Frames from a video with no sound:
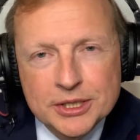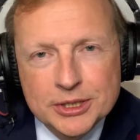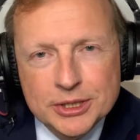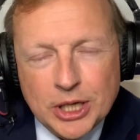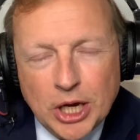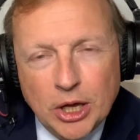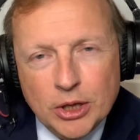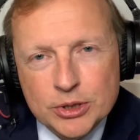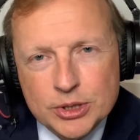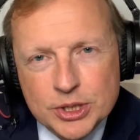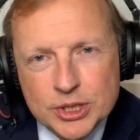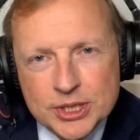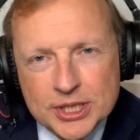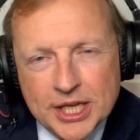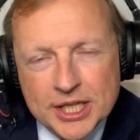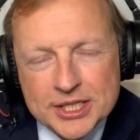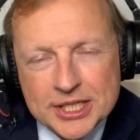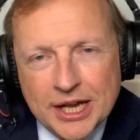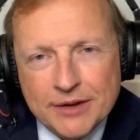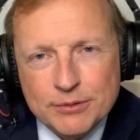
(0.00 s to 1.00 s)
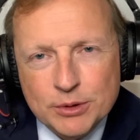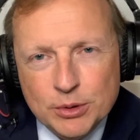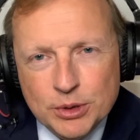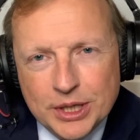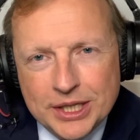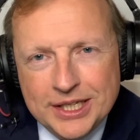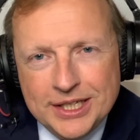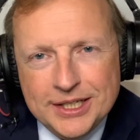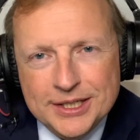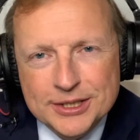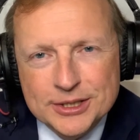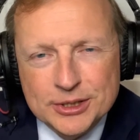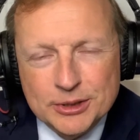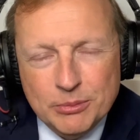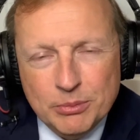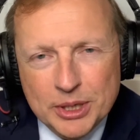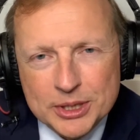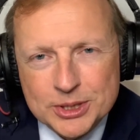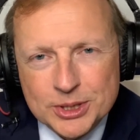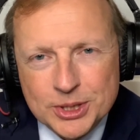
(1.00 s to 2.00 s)
Dollars and Cents, after these
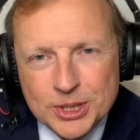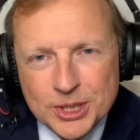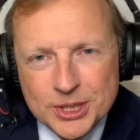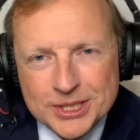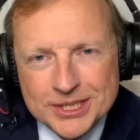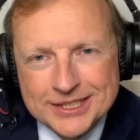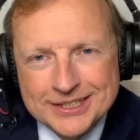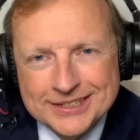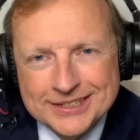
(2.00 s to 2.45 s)
messages.